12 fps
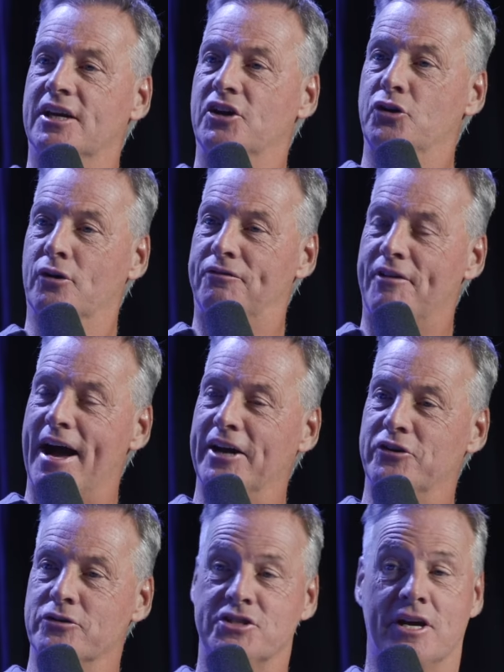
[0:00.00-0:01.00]
you'll find
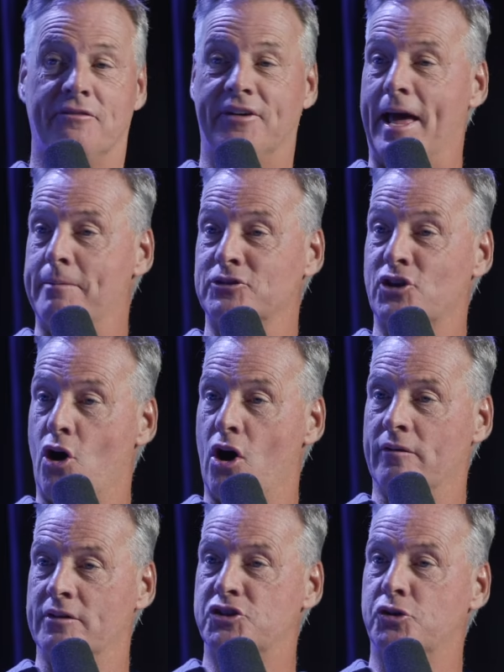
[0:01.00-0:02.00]
yourself, it happens to all of us,